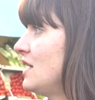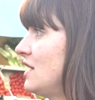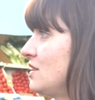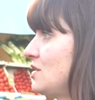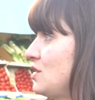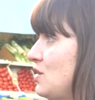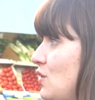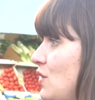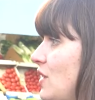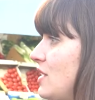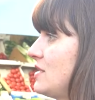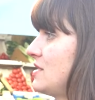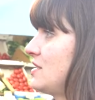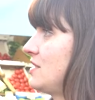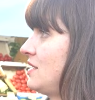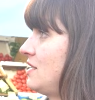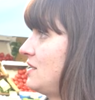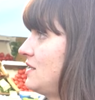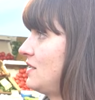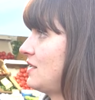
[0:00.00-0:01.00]
So guys,
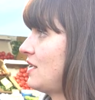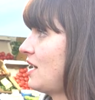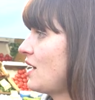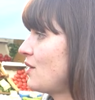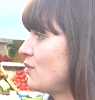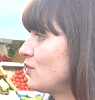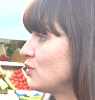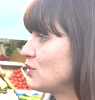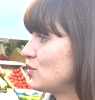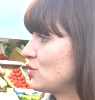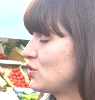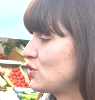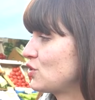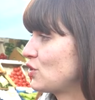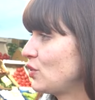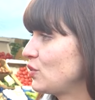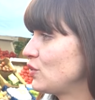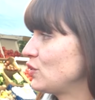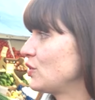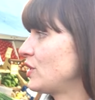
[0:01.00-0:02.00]
I want to
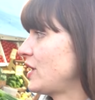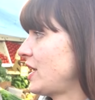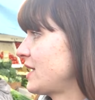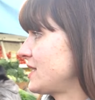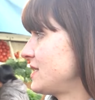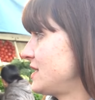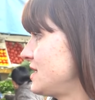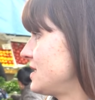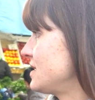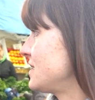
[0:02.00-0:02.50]
show you next